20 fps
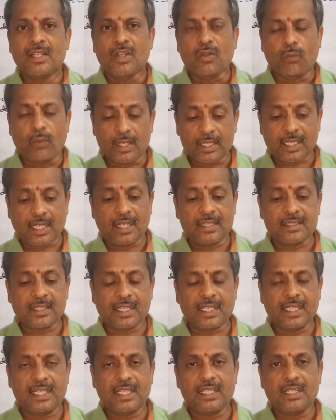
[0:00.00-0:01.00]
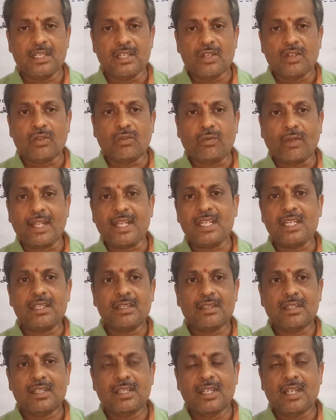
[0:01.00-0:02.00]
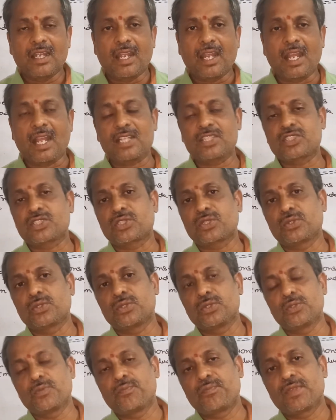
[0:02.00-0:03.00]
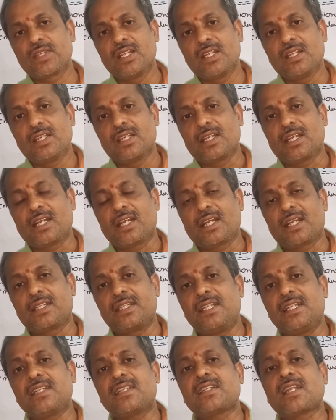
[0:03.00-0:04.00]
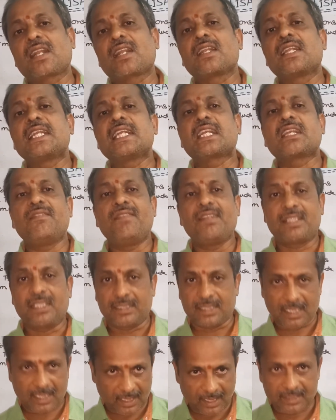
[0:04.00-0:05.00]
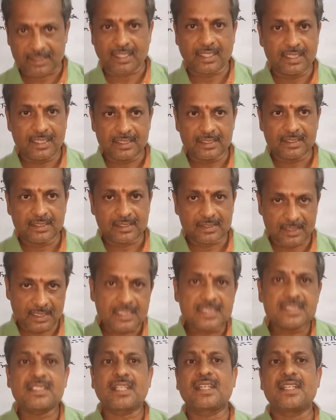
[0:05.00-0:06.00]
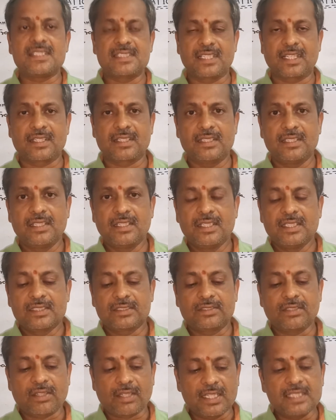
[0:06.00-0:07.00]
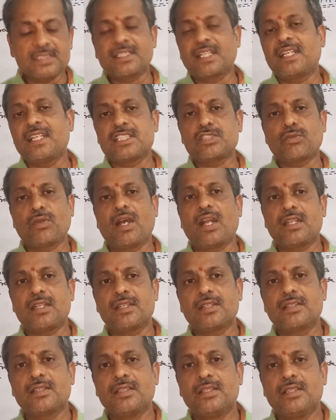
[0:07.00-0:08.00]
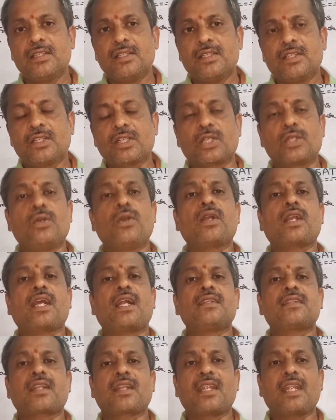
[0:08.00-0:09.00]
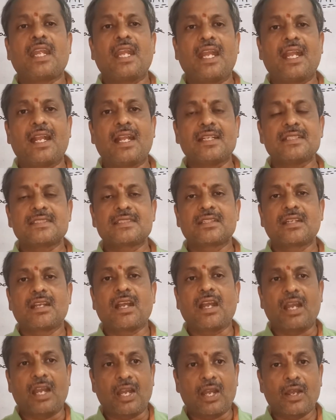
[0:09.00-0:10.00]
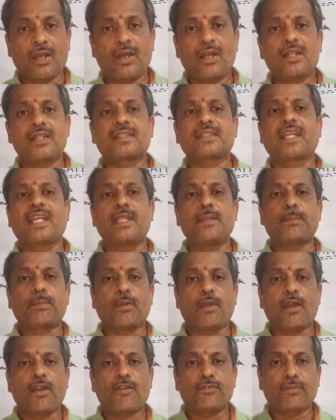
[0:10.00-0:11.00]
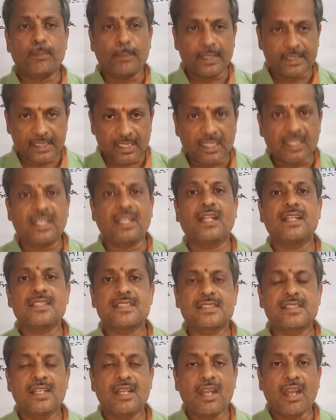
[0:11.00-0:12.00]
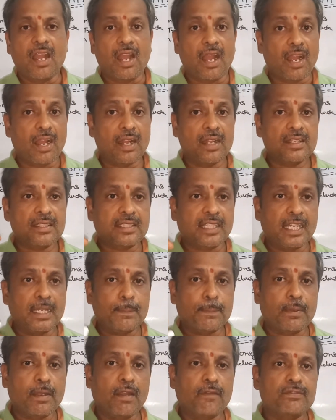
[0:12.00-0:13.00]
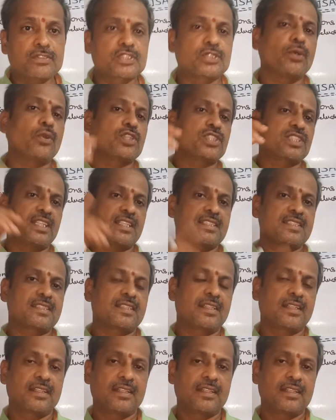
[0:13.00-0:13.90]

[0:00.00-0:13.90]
One country, why has to interlink with other country? This is the reason. So reason is what? No country has all type of materials, all type of sources,